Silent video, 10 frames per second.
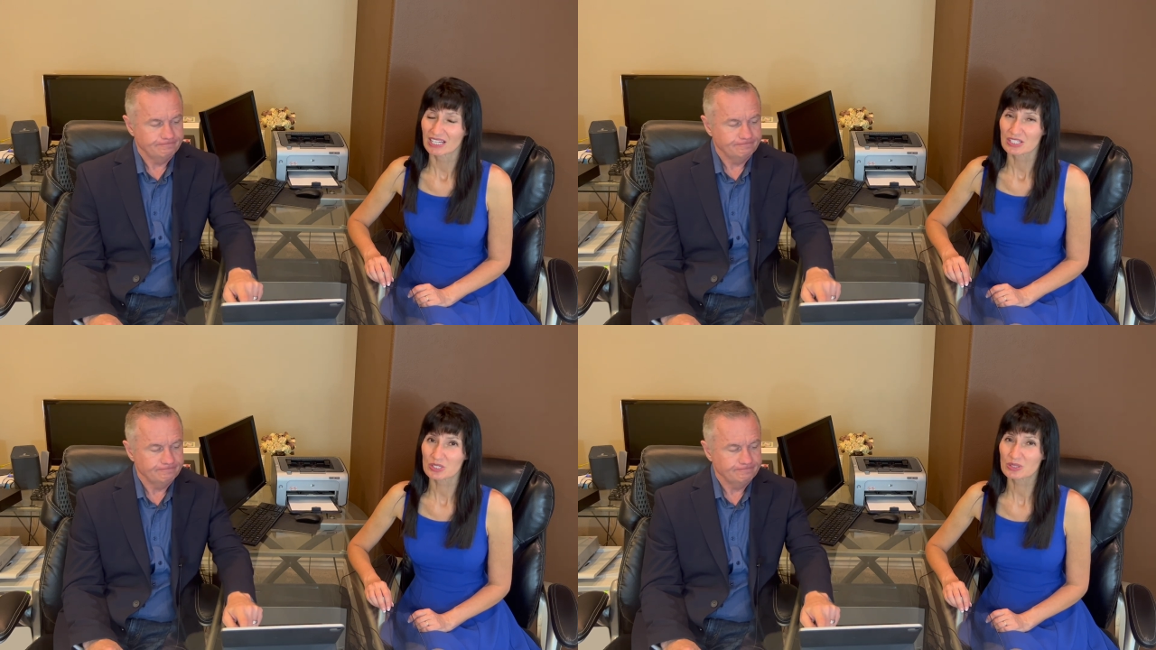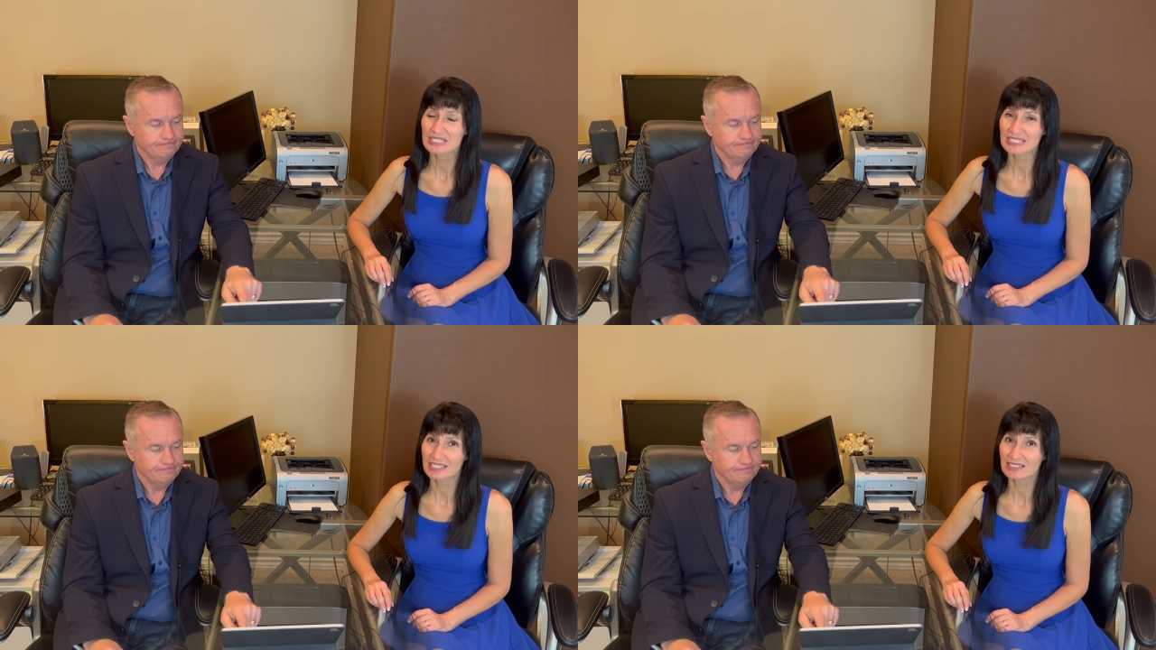Speaker 1: So the
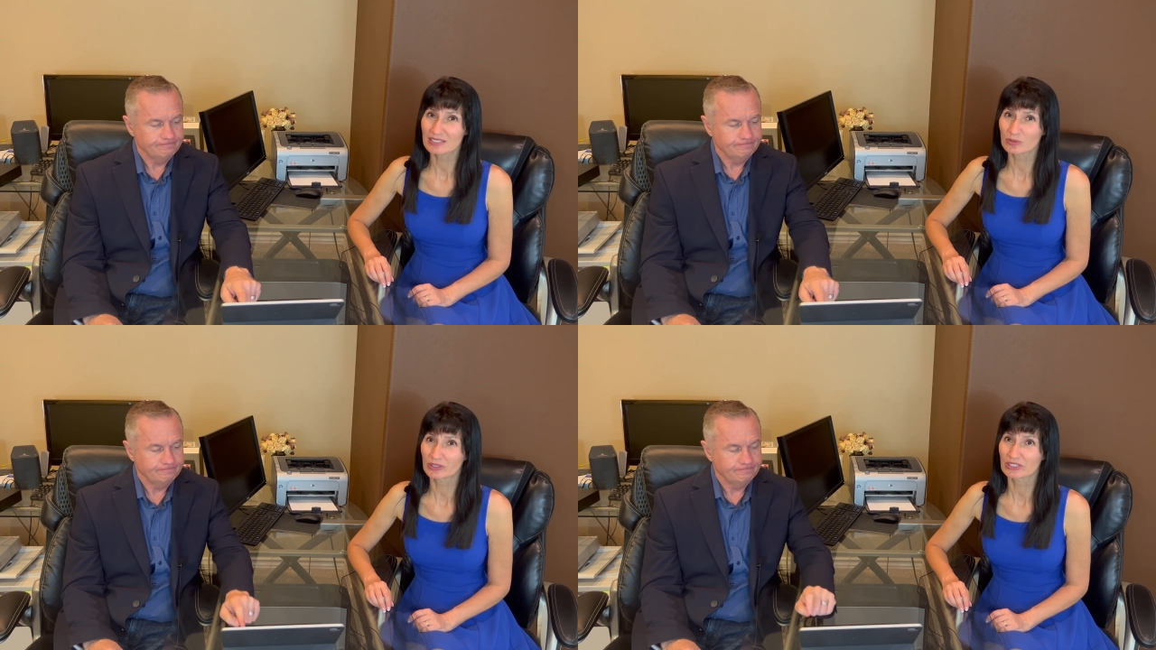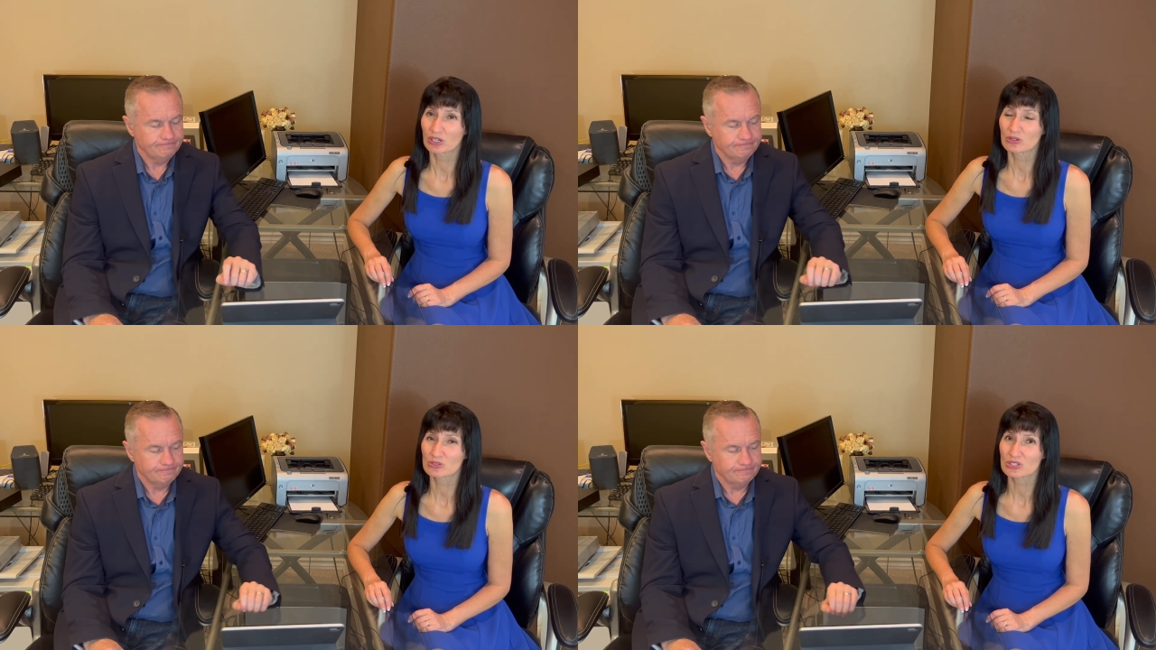seals in
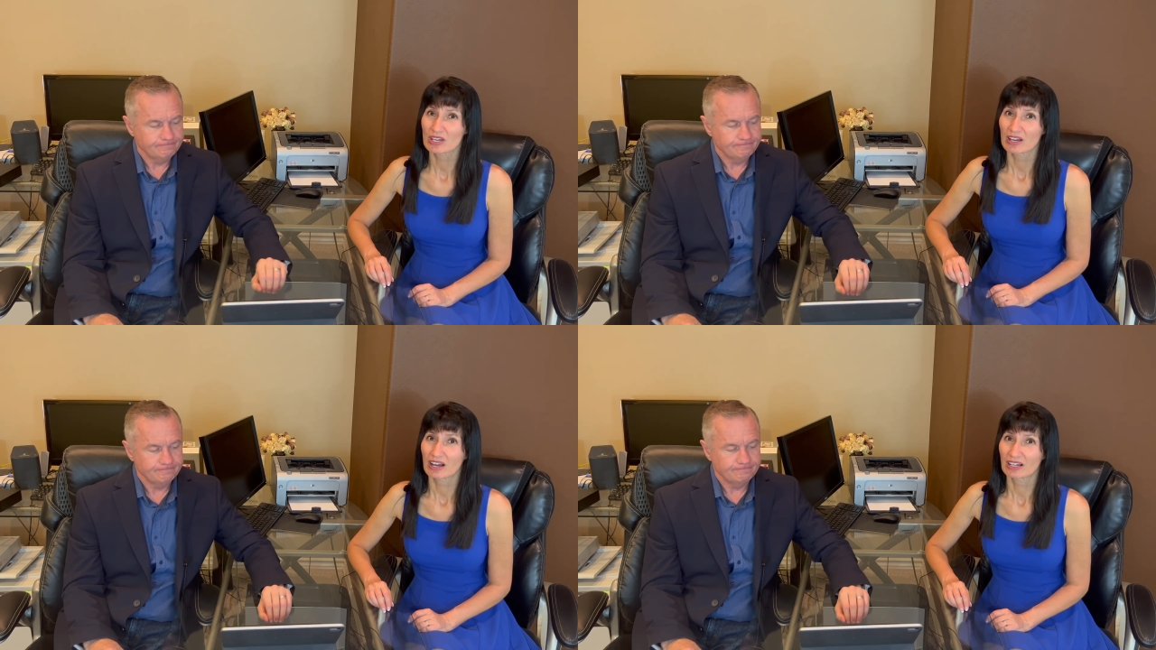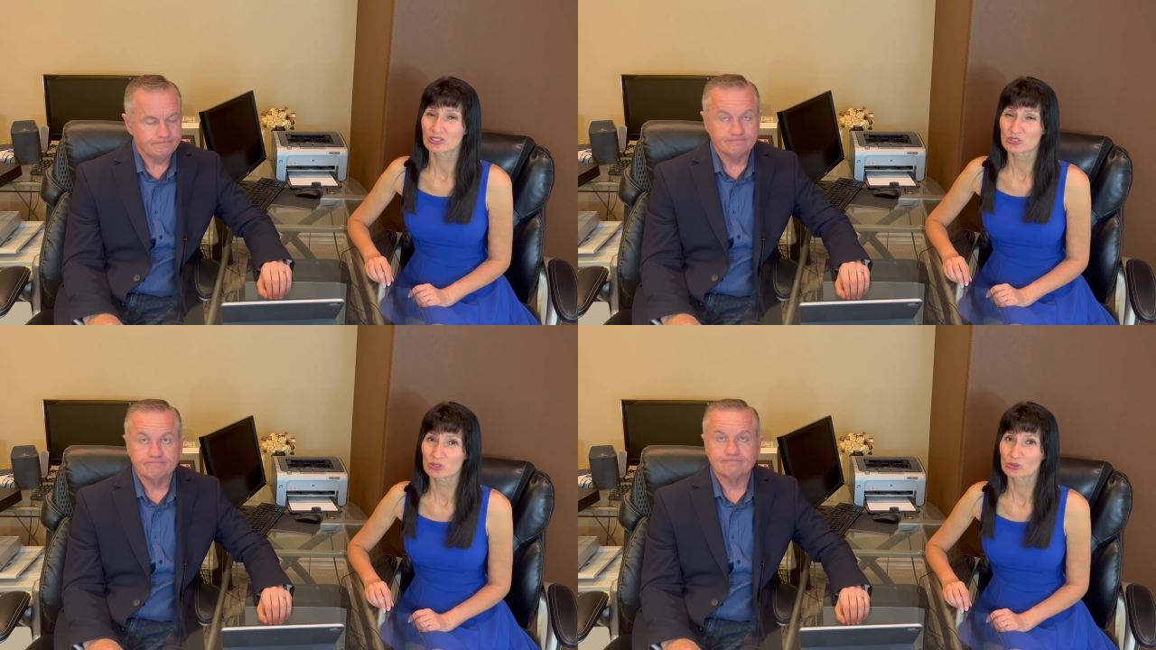windows uh,
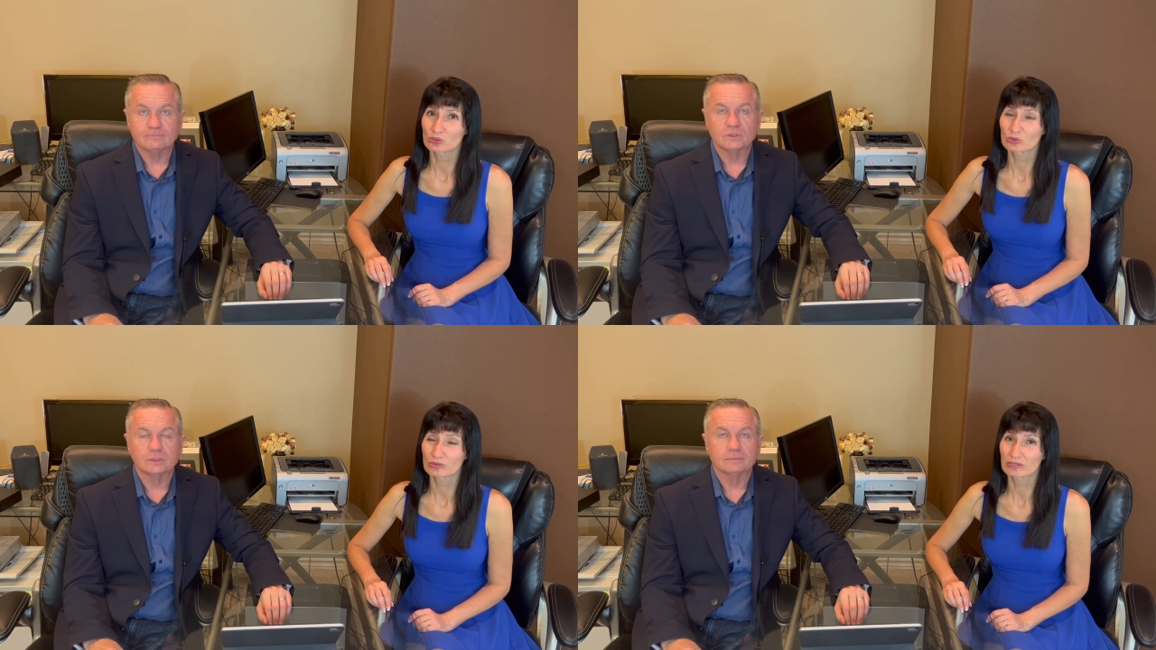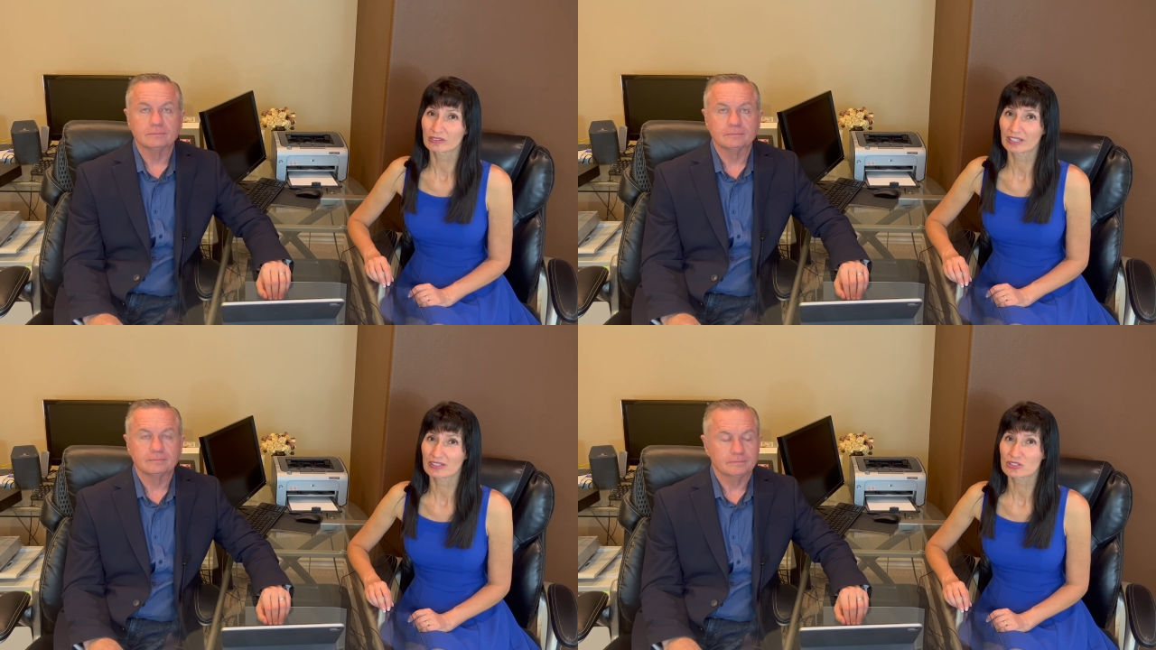do
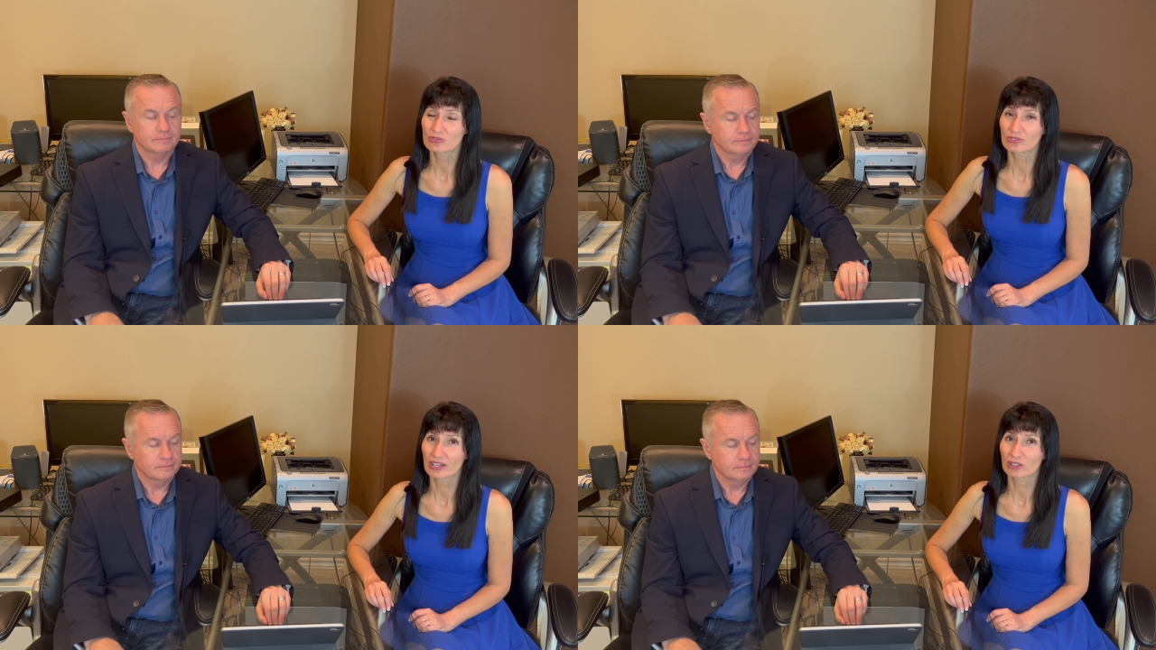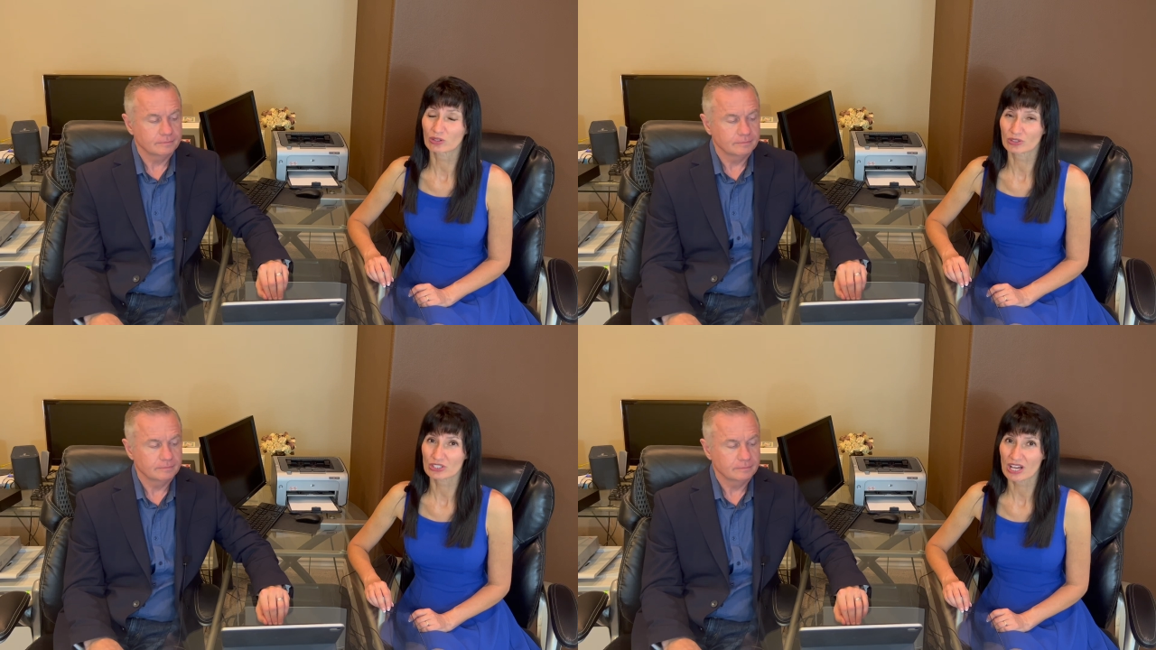tend to fail
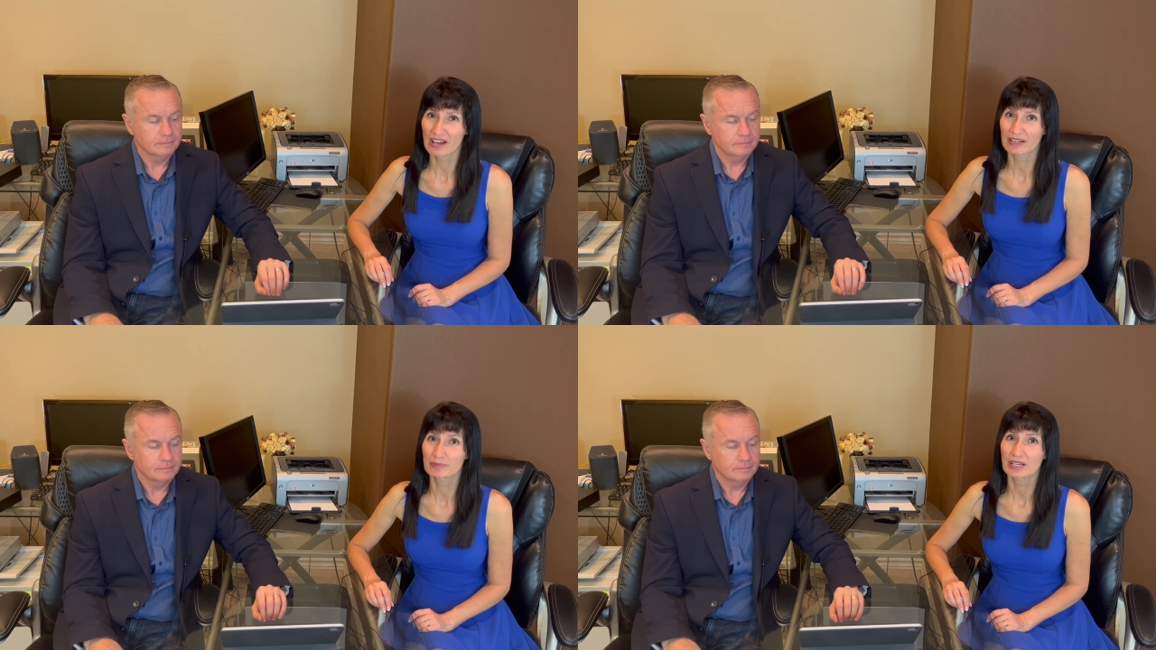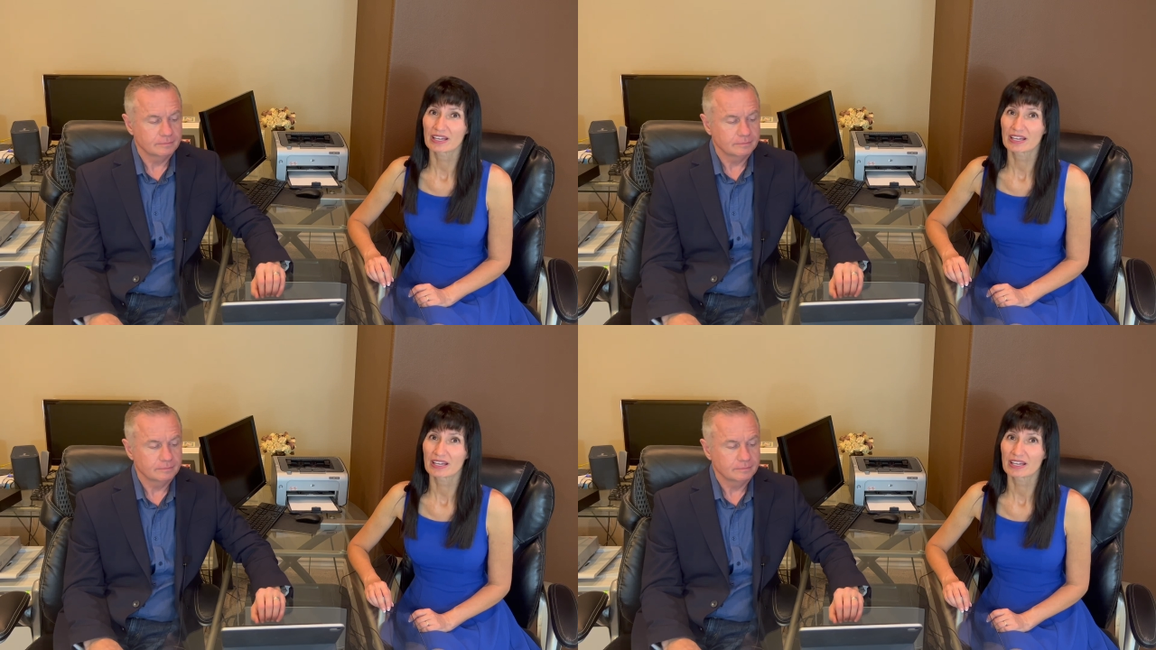over time.